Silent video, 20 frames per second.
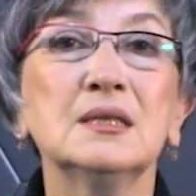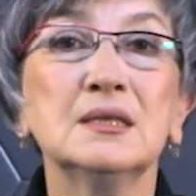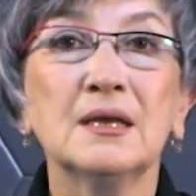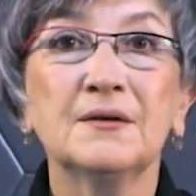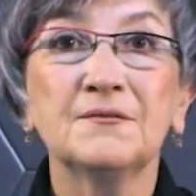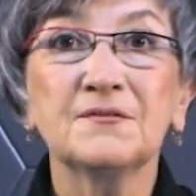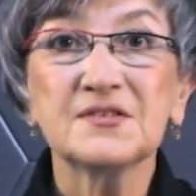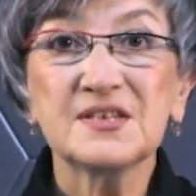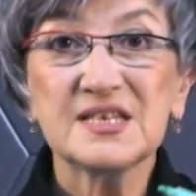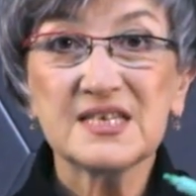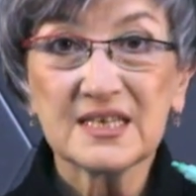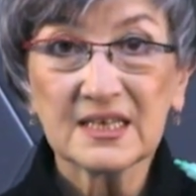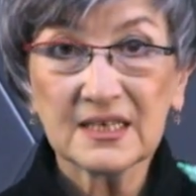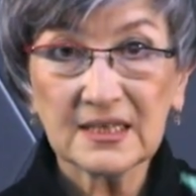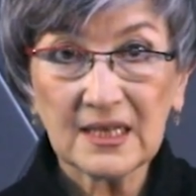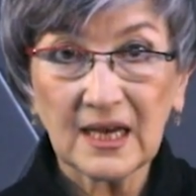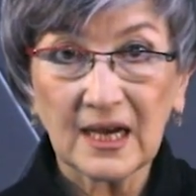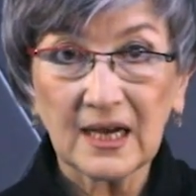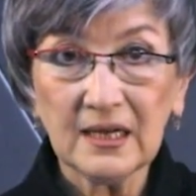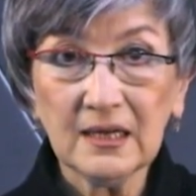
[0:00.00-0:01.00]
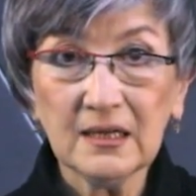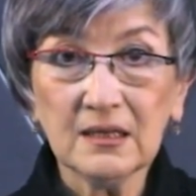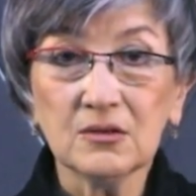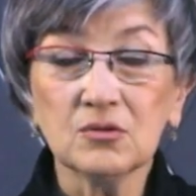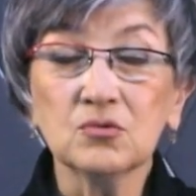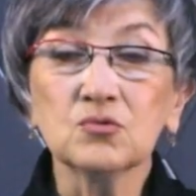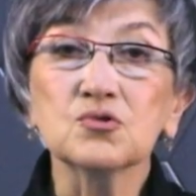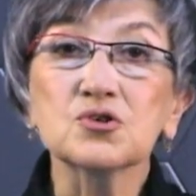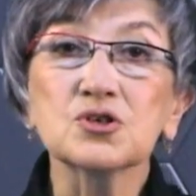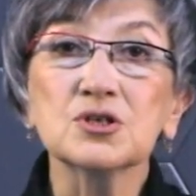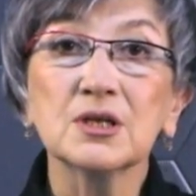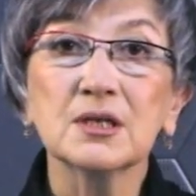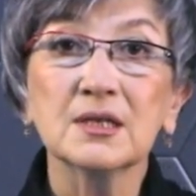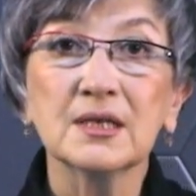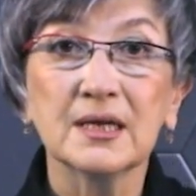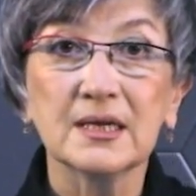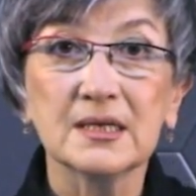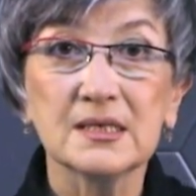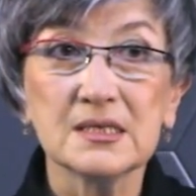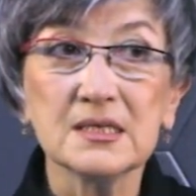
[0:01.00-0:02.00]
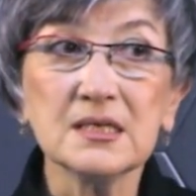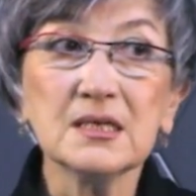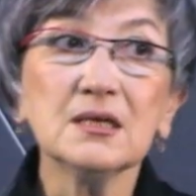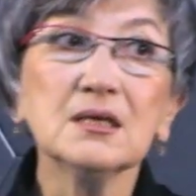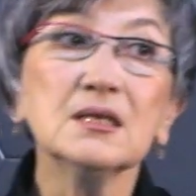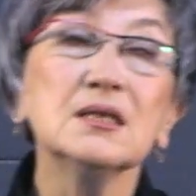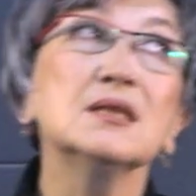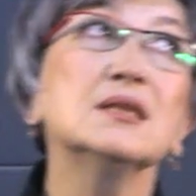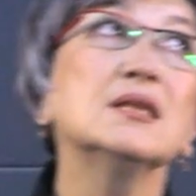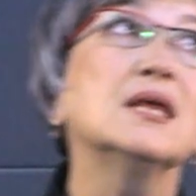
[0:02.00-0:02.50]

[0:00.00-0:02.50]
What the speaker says: we always need to find the least common